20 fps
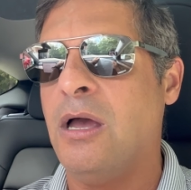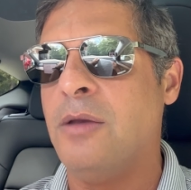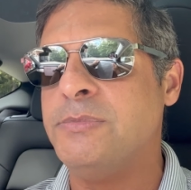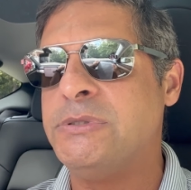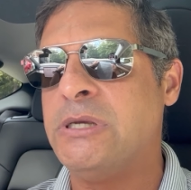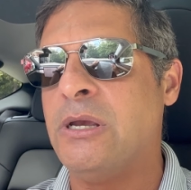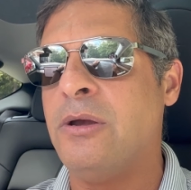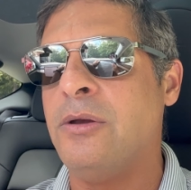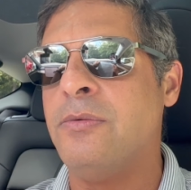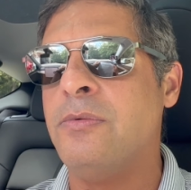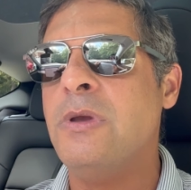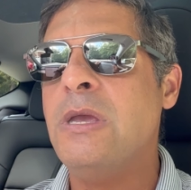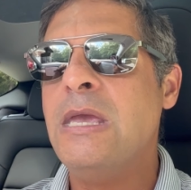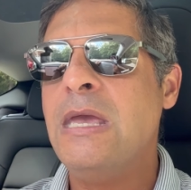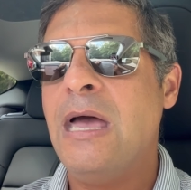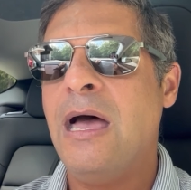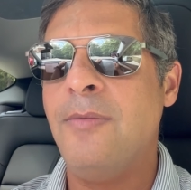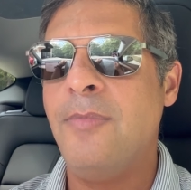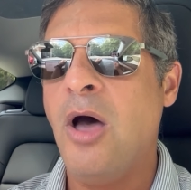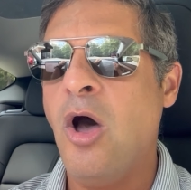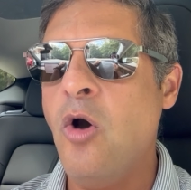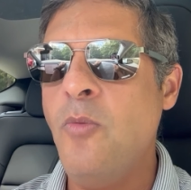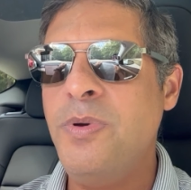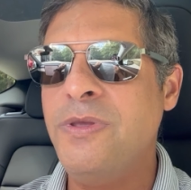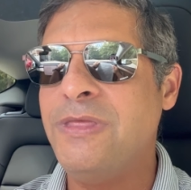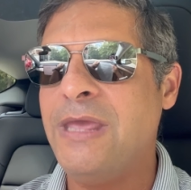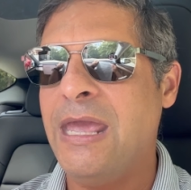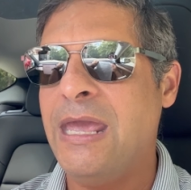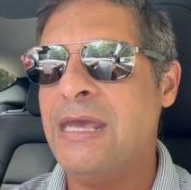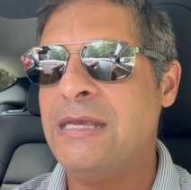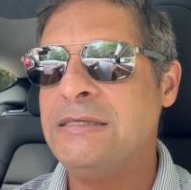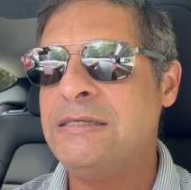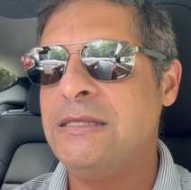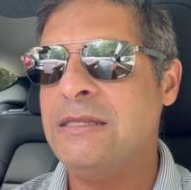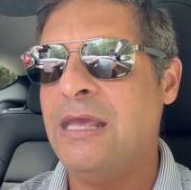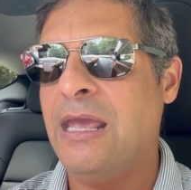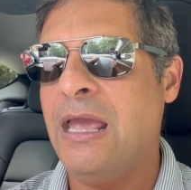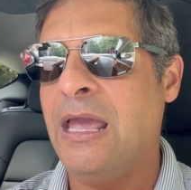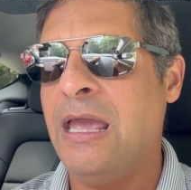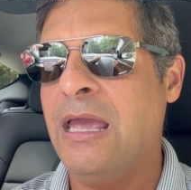So I'm hoping the S and
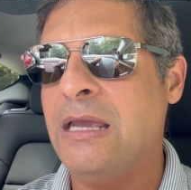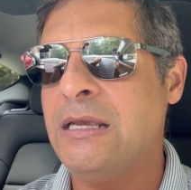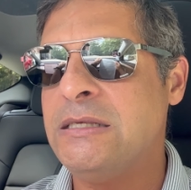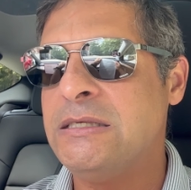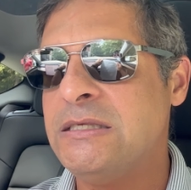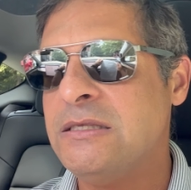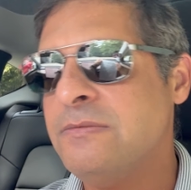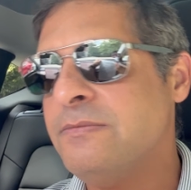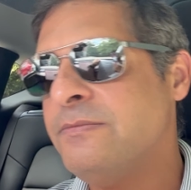the X